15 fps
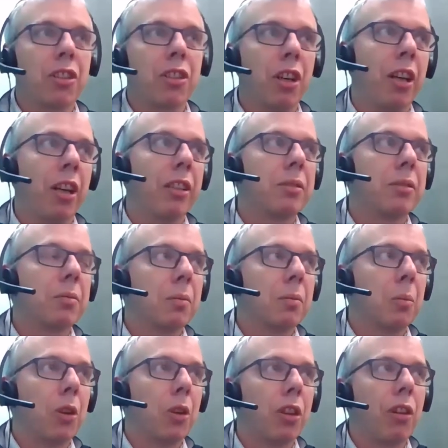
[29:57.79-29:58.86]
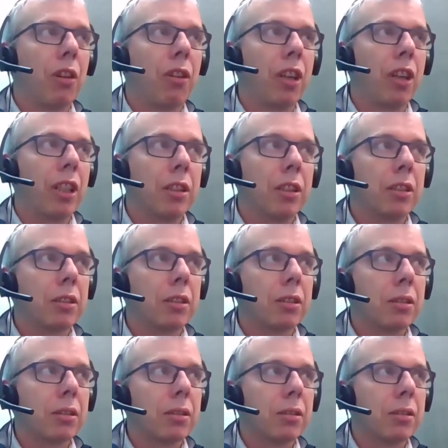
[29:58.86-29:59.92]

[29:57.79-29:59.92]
So, and one of the things,